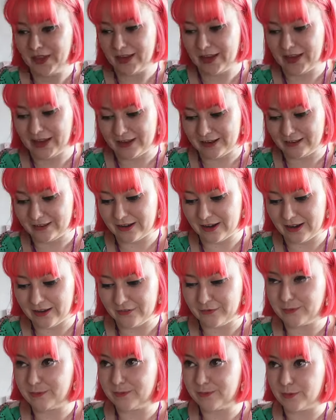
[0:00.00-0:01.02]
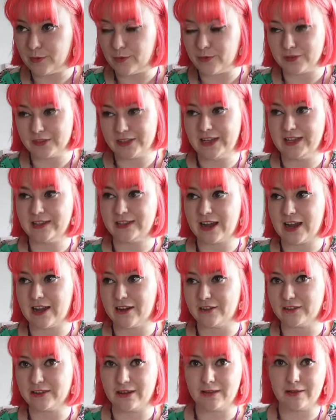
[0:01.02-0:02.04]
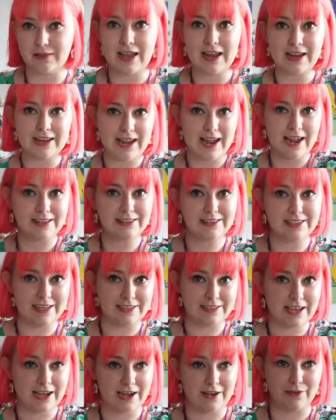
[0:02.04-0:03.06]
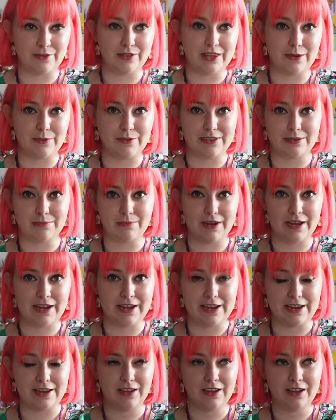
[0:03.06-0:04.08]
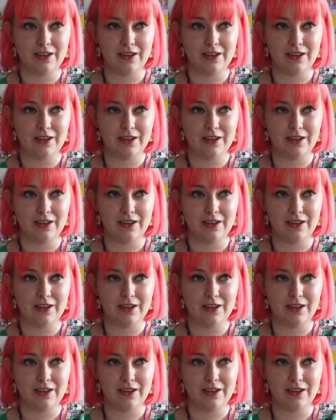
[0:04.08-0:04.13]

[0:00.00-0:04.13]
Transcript: And I've bought tea towels, that cat tea towel that was in my